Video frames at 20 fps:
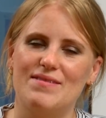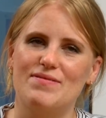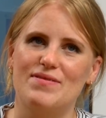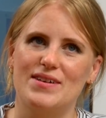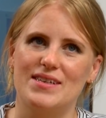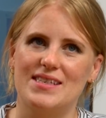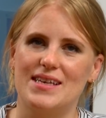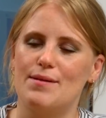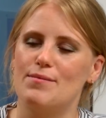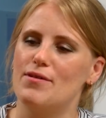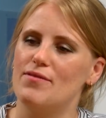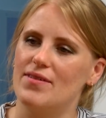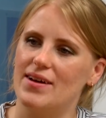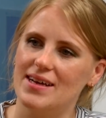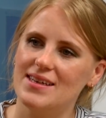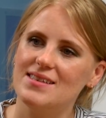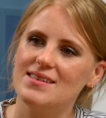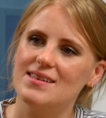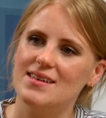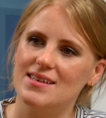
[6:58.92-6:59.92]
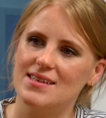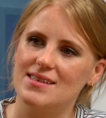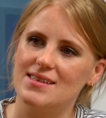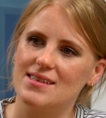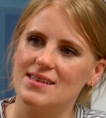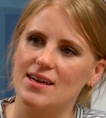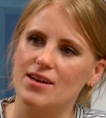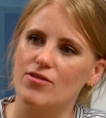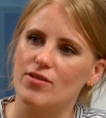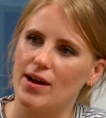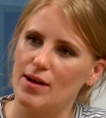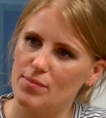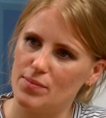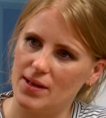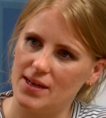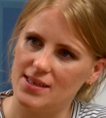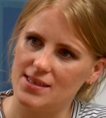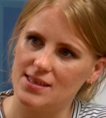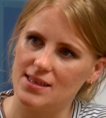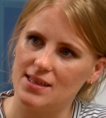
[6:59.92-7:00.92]
For some of us, it's a great
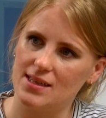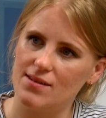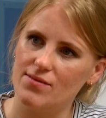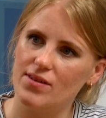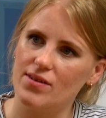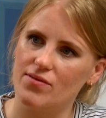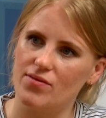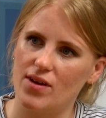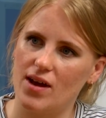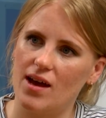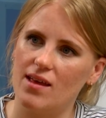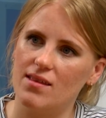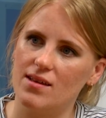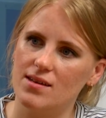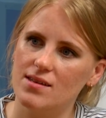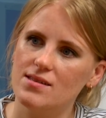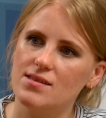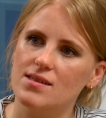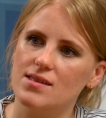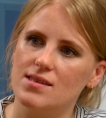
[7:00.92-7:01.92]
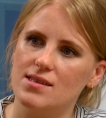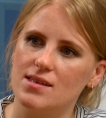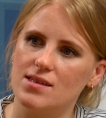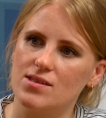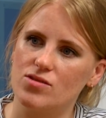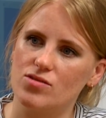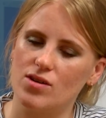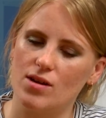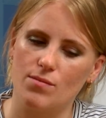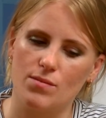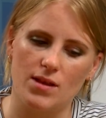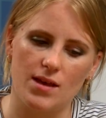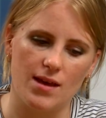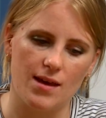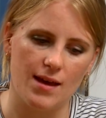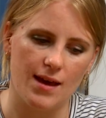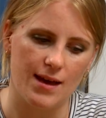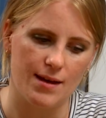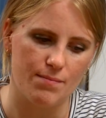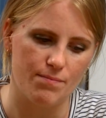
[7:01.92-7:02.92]
place to live, and for others, it's extremely